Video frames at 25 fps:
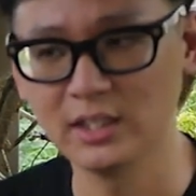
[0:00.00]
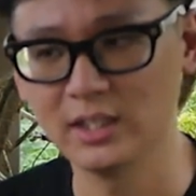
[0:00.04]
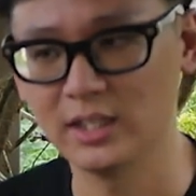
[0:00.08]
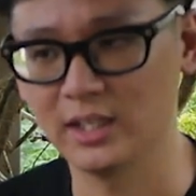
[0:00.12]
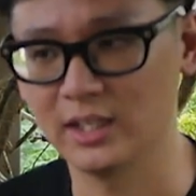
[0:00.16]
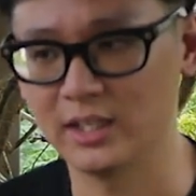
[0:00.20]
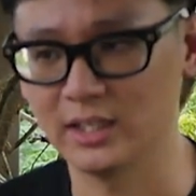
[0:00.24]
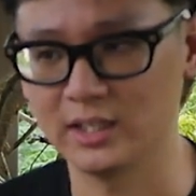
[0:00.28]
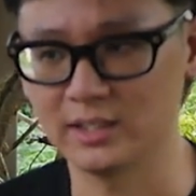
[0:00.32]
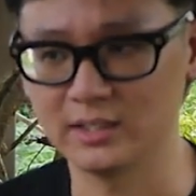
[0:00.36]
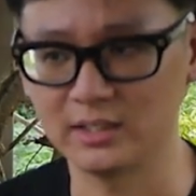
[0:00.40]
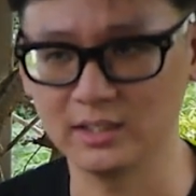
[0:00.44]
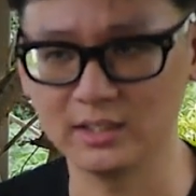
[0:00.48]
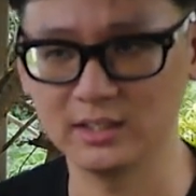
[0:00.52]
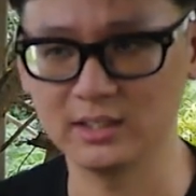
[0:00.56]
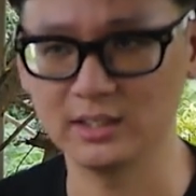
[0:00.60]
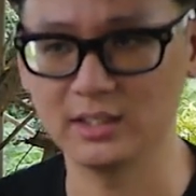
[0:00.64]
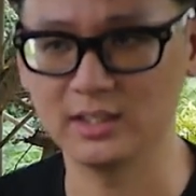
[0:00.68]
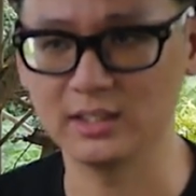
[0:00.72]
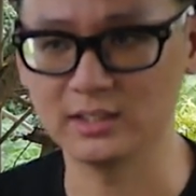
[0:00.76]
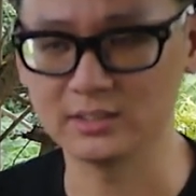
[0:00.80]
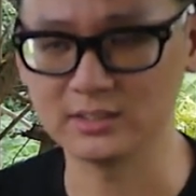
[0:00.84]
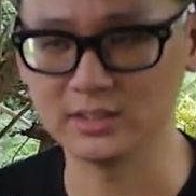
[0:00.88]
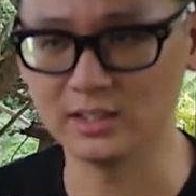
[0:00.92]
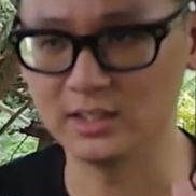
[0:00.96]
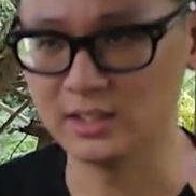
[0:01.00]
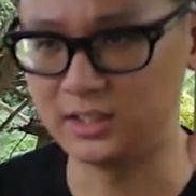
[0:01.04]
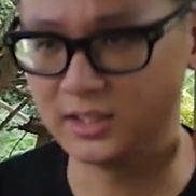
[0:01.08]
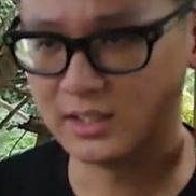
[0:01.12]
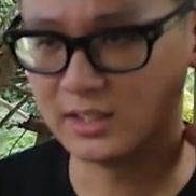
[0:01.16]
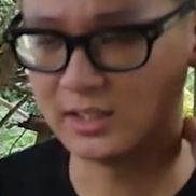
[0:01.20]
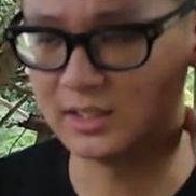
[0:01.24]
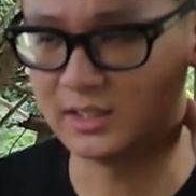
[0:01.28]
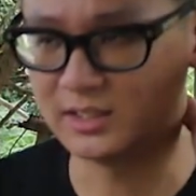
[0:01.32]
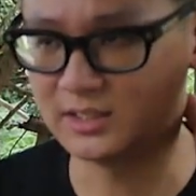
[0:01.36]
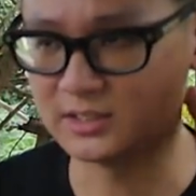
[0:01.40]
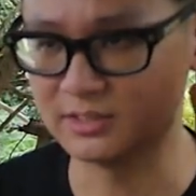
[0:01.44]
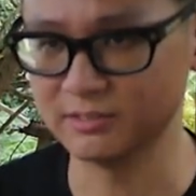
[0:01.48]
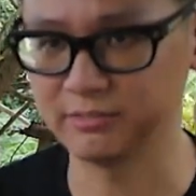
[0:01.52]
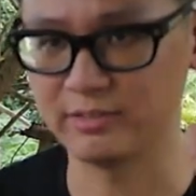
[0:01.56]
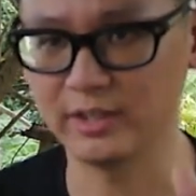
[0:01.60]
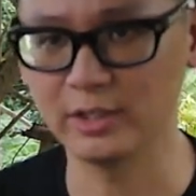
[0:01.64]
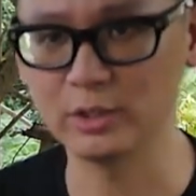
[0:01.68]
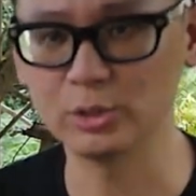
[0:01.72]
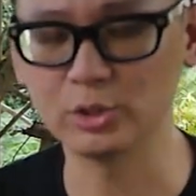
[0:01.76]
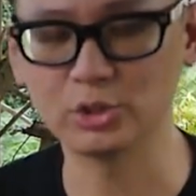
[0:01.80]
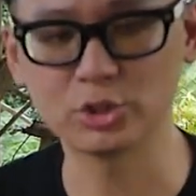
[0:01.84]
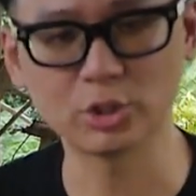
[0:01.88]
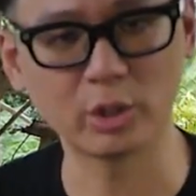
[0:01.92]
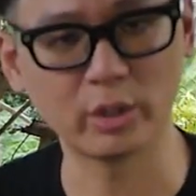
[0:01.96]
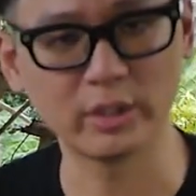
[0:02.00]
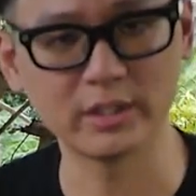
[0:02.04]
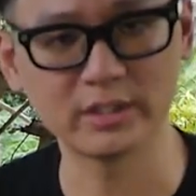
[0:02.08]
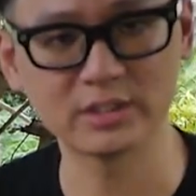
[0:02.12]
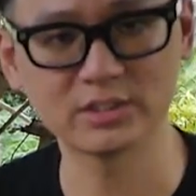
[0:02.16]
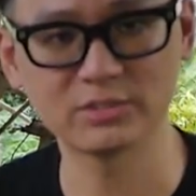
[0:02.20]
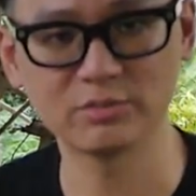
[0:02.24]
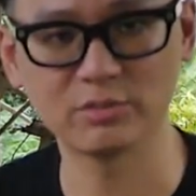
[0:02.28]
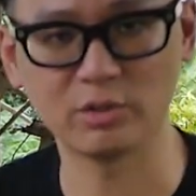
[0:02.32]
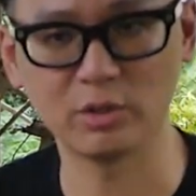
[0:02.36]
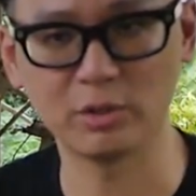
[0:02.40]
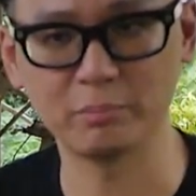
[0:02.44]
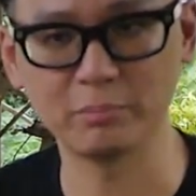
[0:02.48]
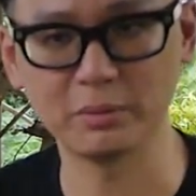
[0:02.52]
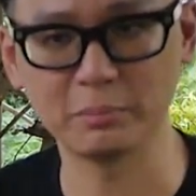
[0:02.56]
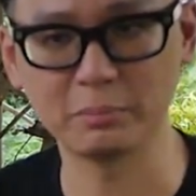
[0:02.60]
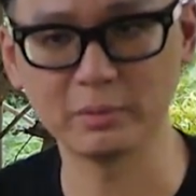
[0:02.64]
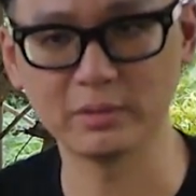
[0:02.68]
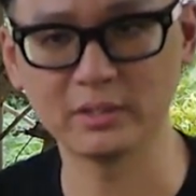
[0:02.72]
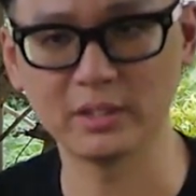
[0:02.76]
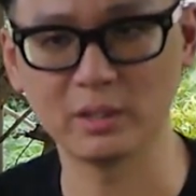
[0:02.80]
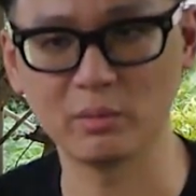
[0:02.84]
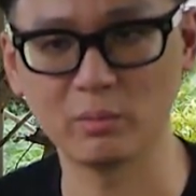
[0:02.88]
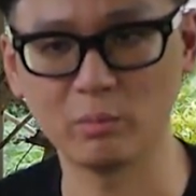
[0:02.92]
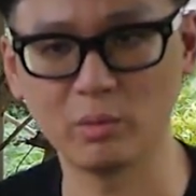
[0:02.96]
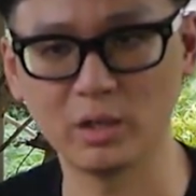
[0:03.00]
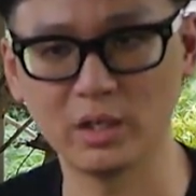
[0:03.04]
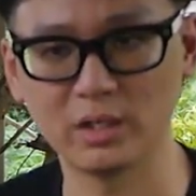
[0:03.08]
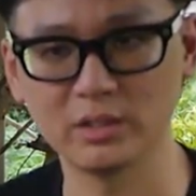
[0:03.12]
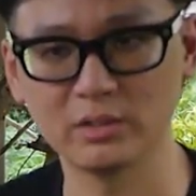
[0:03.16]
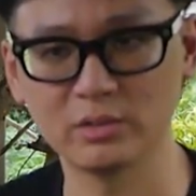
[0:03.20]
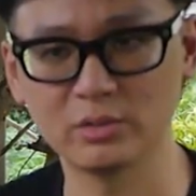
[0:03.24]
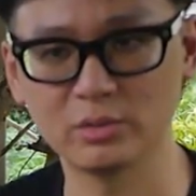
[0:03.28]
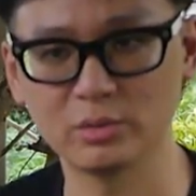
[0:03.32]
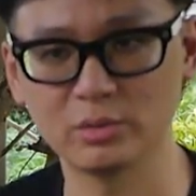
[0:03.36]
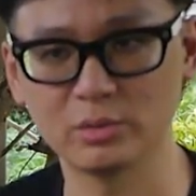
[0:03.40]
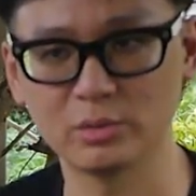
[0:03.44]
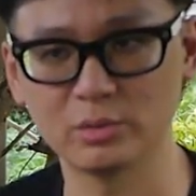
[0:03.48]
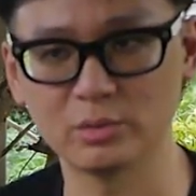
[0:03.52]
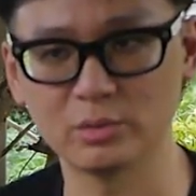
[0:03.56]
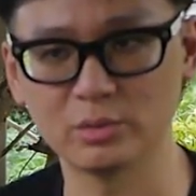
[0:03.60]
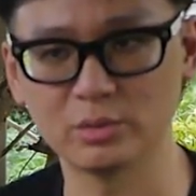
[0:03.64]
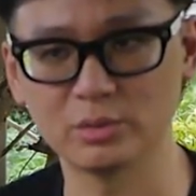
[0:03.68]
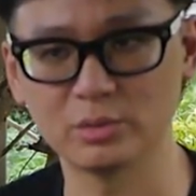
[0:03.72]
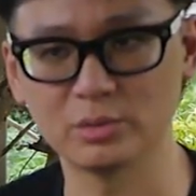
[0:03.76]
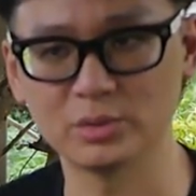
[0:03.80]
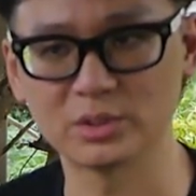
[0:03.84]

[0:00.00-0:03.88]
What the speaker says: and I think it's a very good choice for people that want to